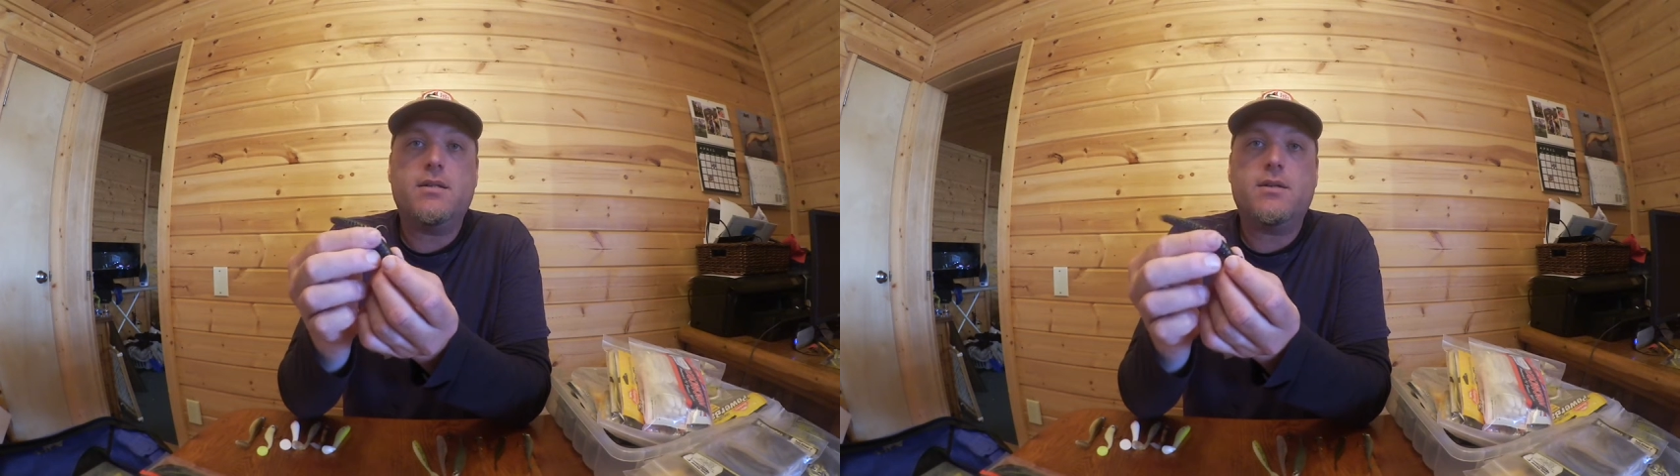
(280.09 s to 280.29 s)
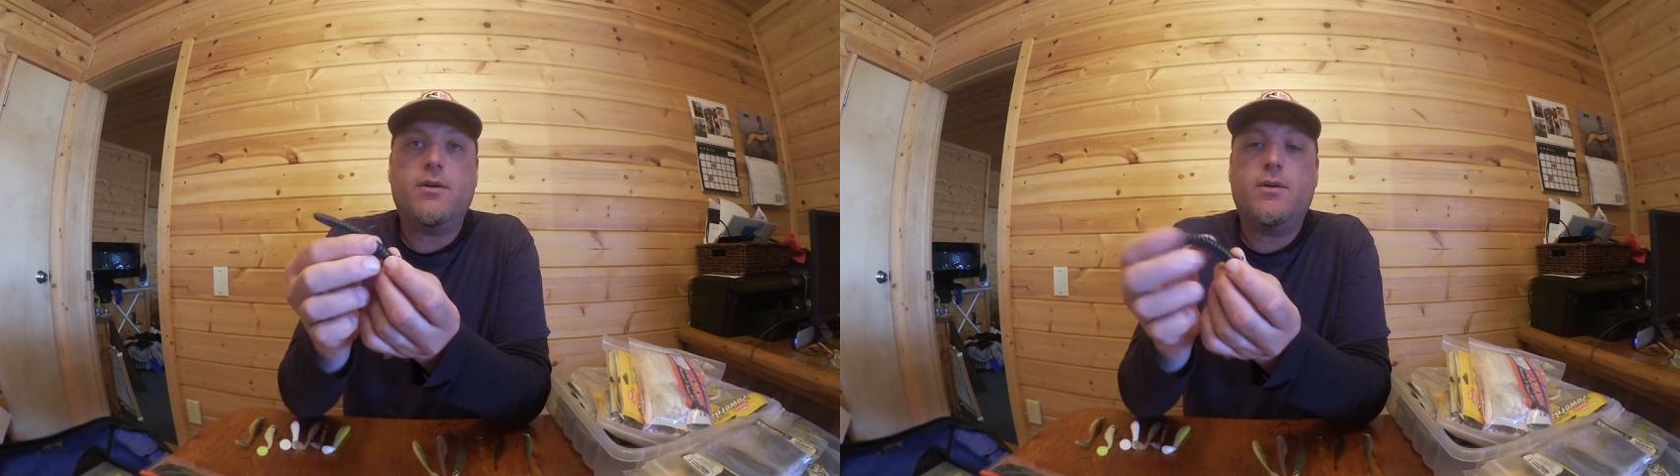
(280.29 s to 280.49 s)

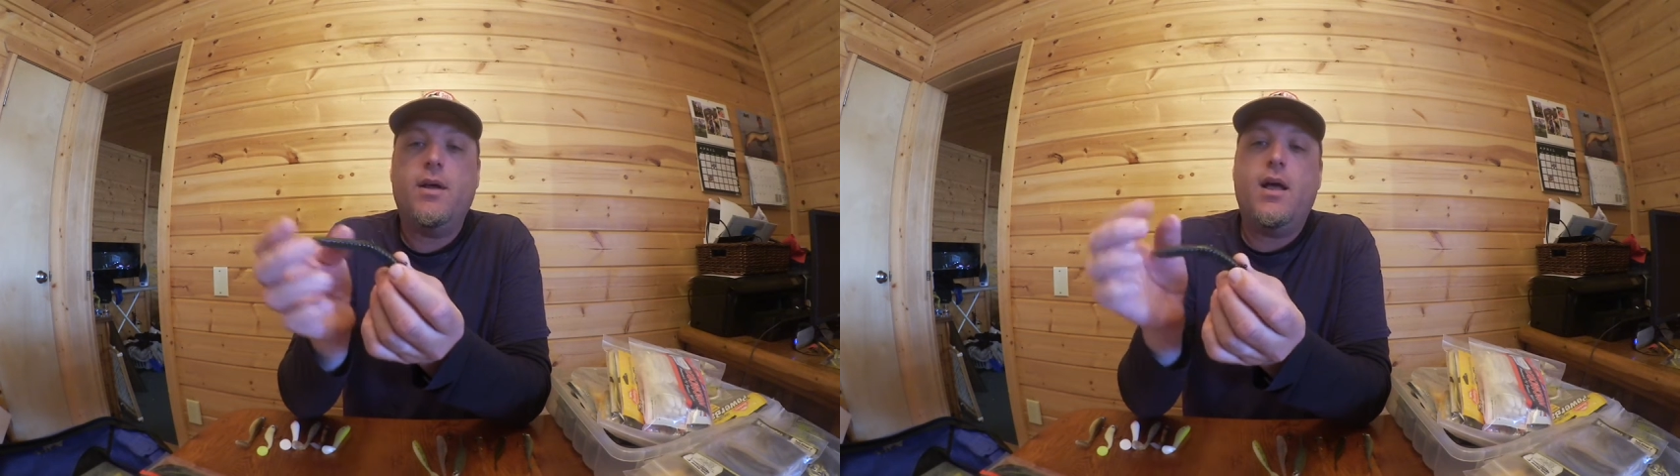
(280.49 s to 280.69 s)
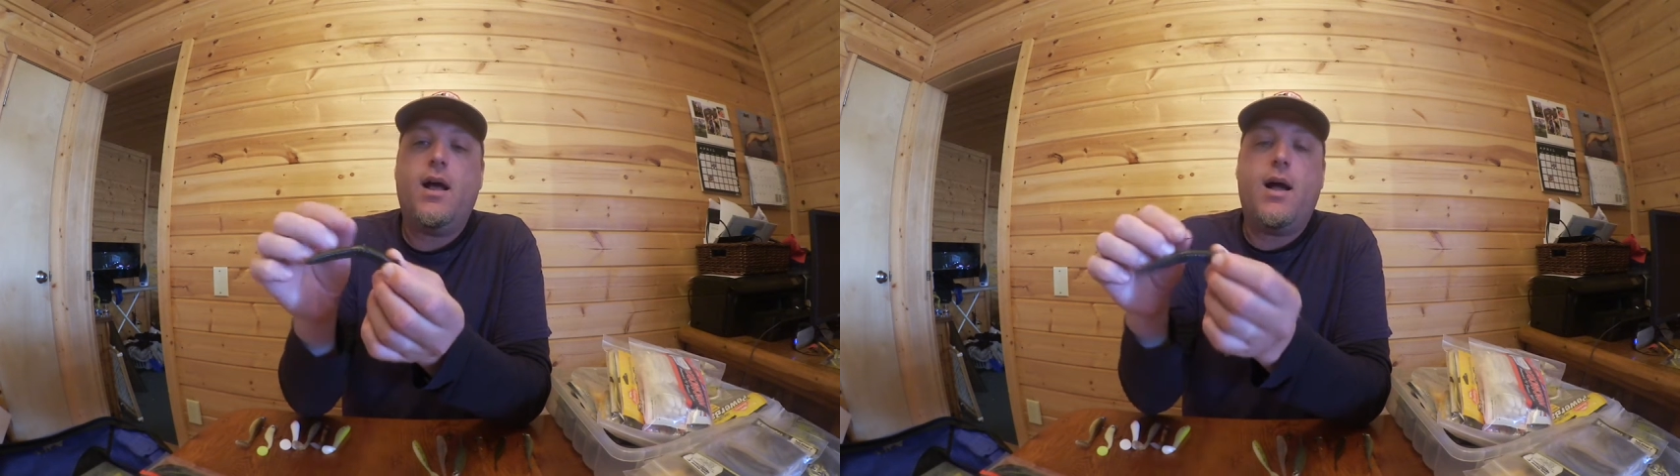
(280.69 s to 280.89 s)
So
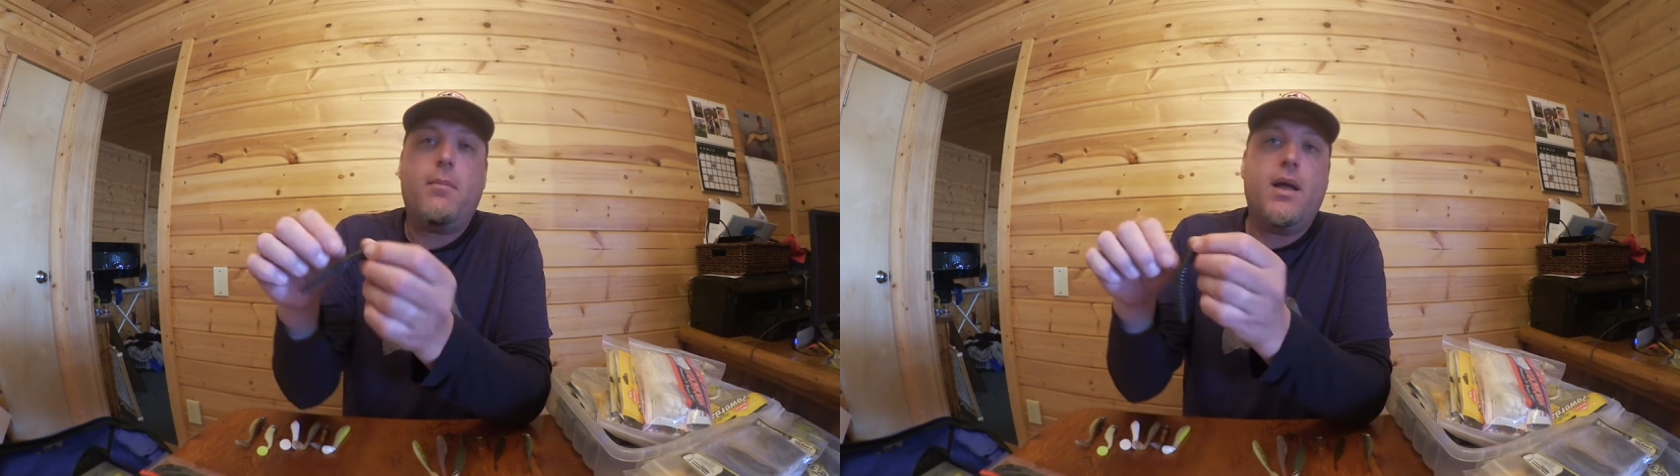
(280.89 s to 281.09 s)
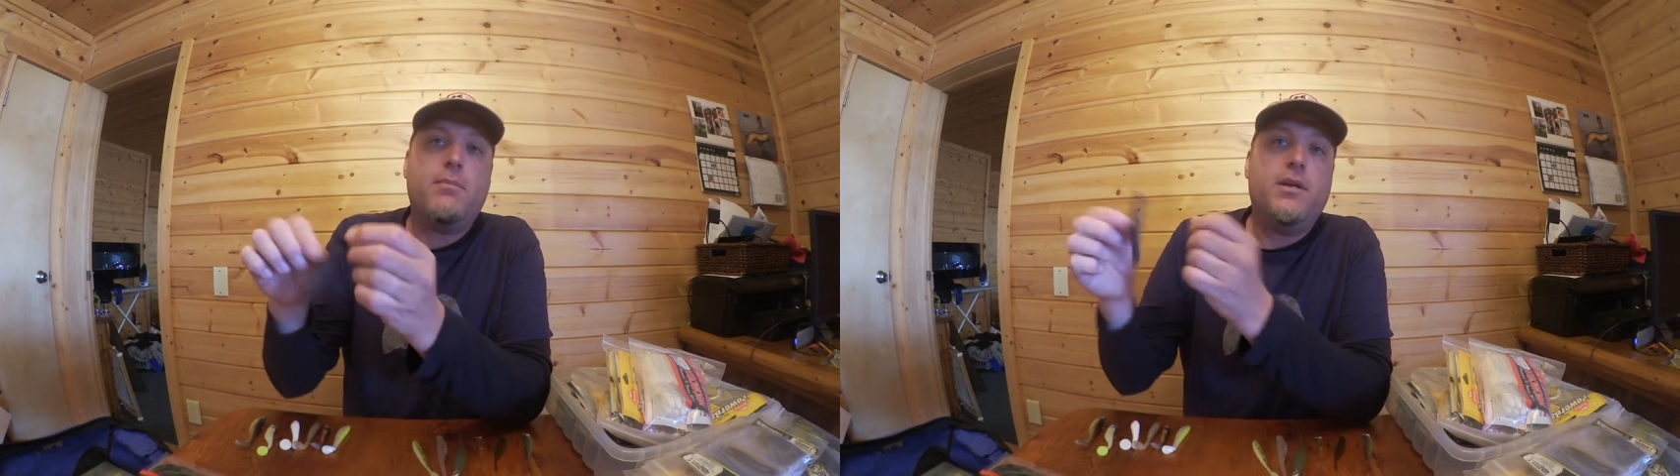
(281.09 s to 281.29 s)
I
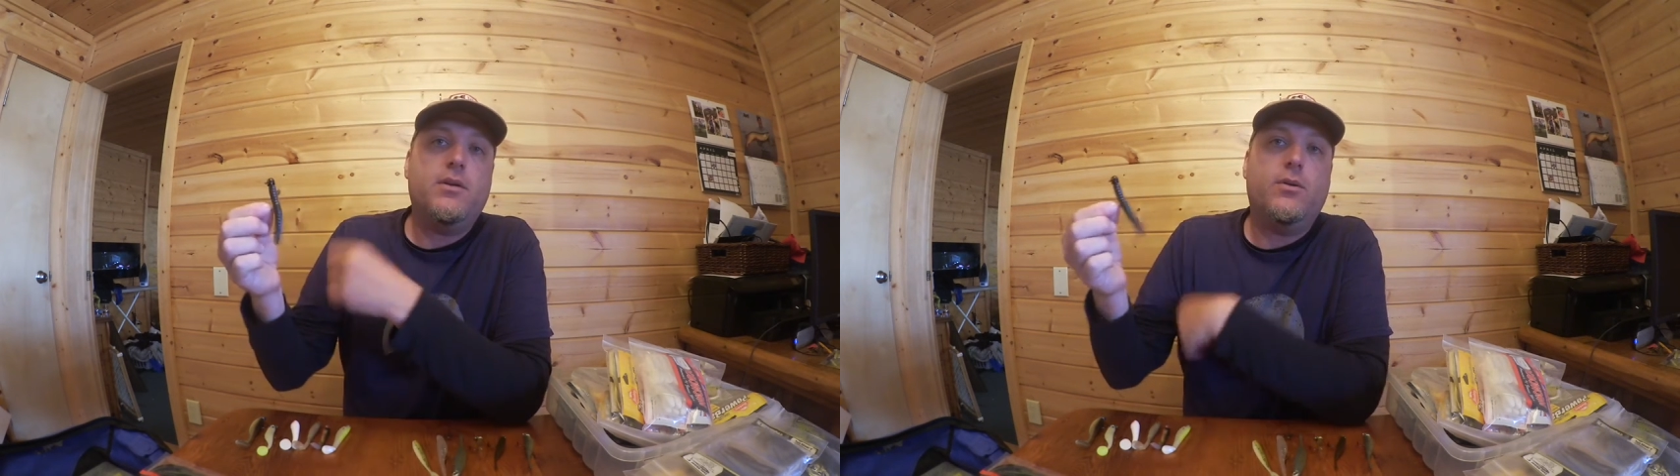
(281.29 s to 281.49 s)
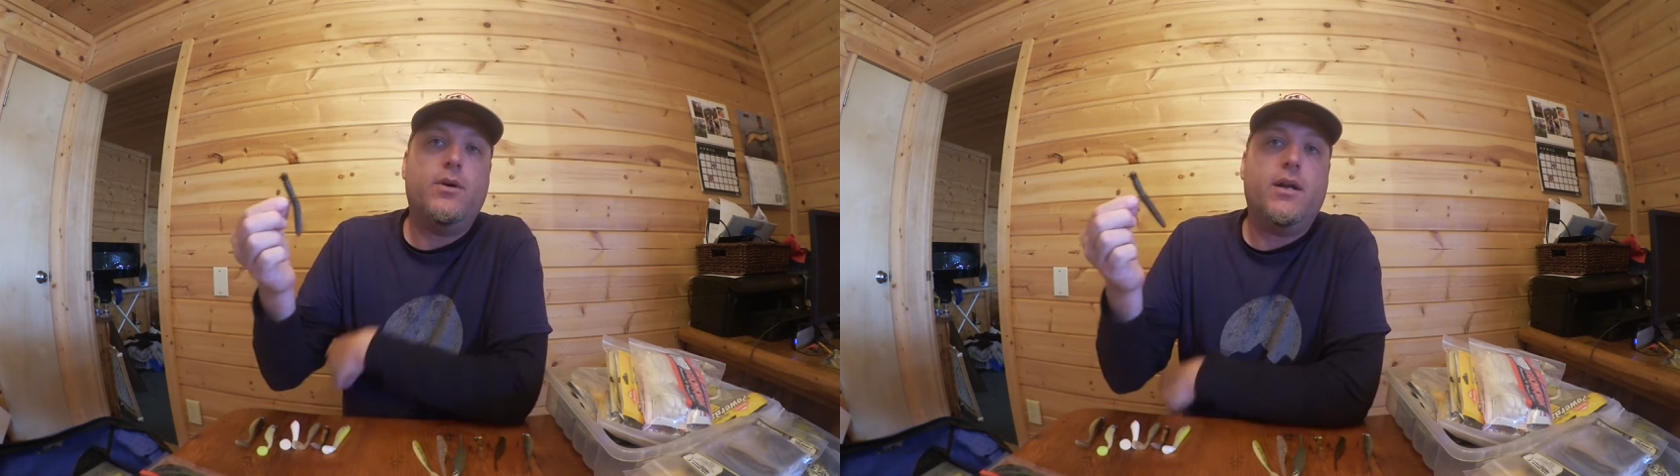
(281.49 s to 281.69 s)
might be
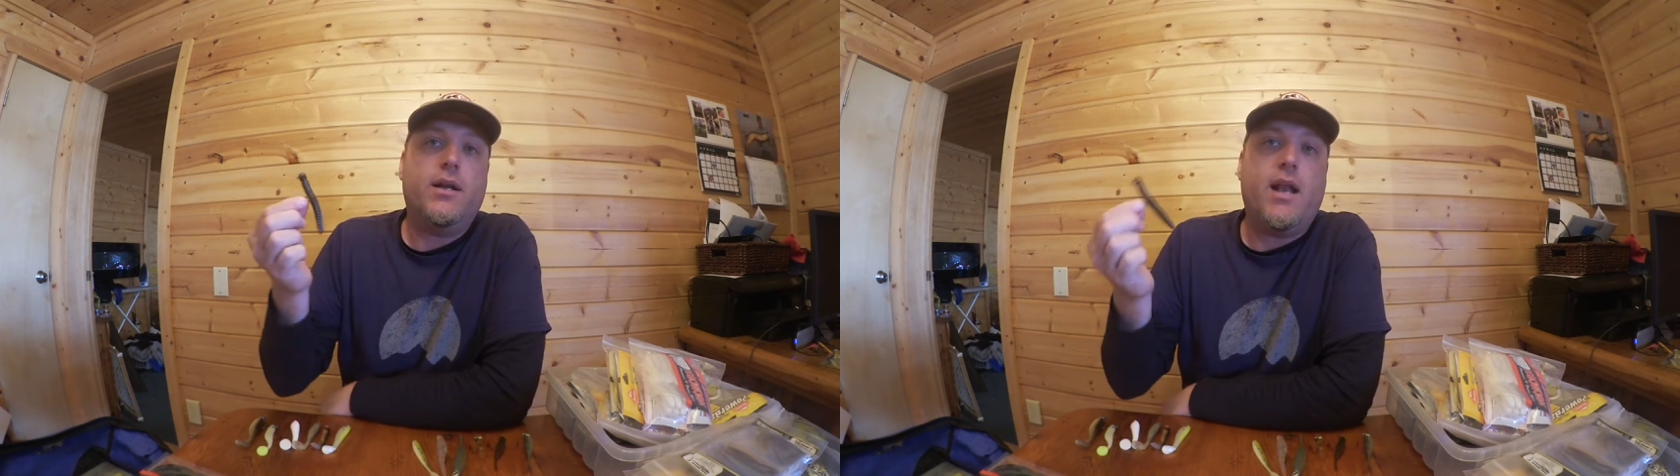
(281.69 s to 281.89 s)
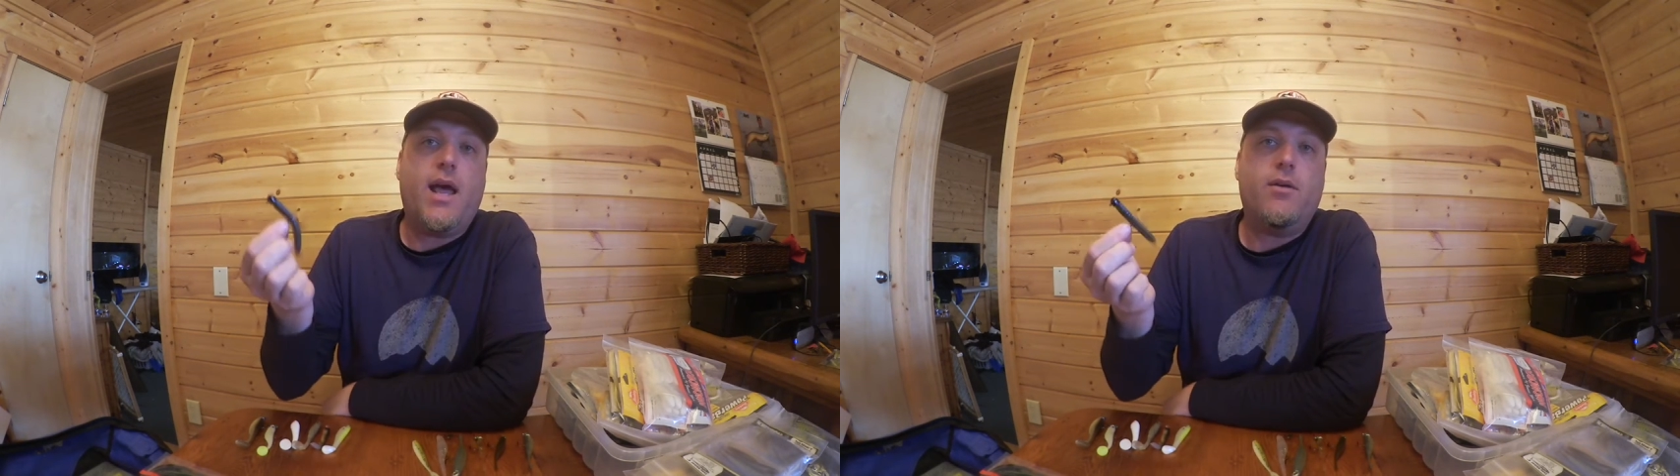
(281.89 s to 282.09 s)
doing
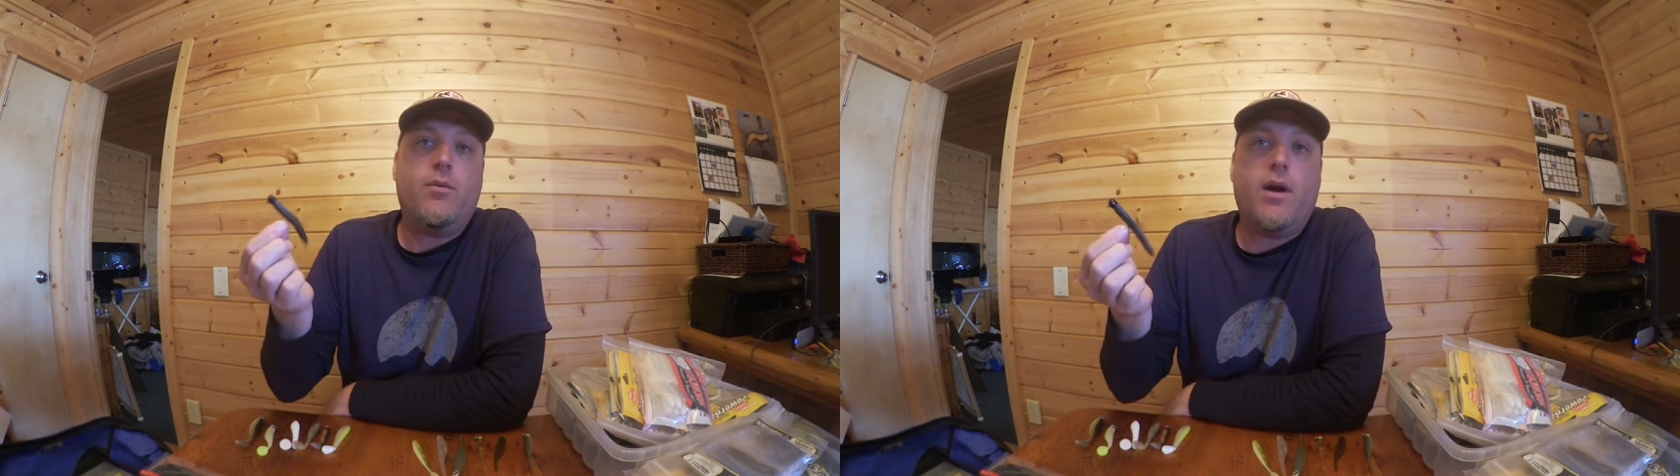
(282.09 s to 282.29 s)
a Ned